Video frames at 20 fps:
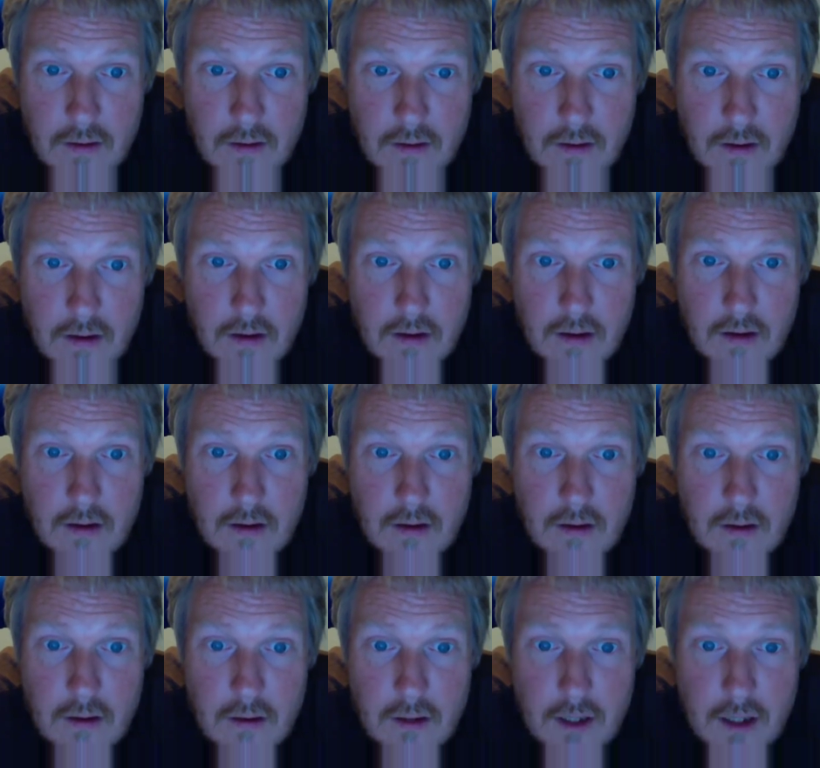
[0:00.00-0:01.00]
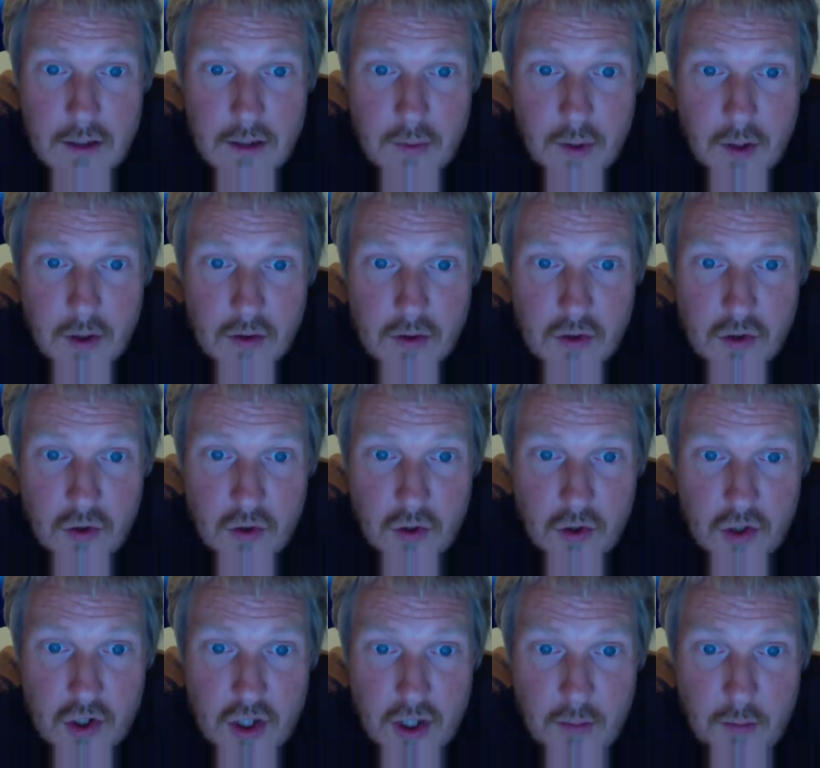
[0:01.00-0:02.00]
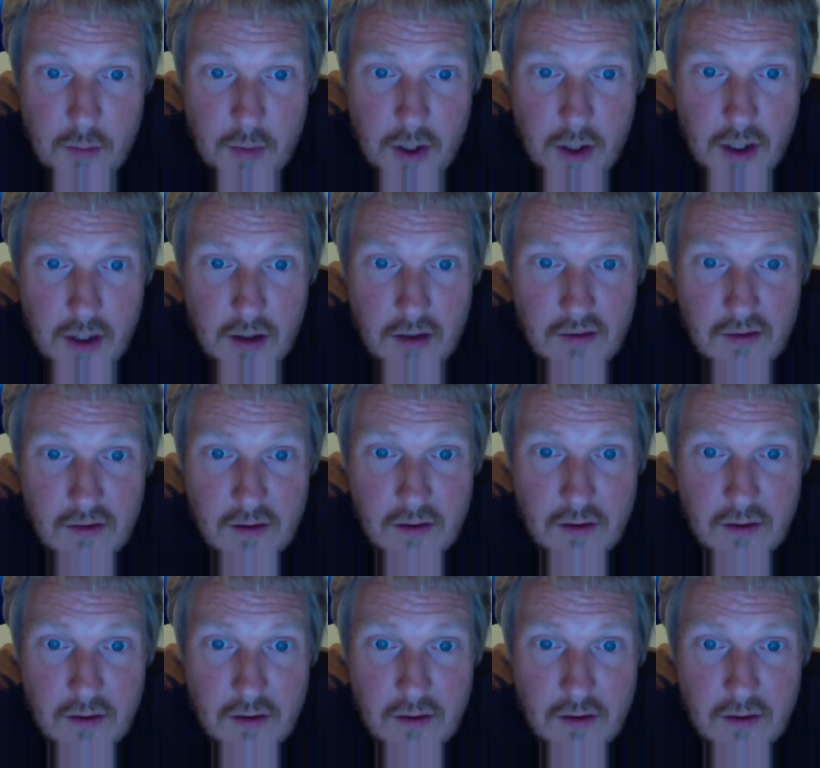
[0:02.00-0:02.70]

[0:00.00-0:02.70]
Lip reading: Ah, that's because you're not Japanese.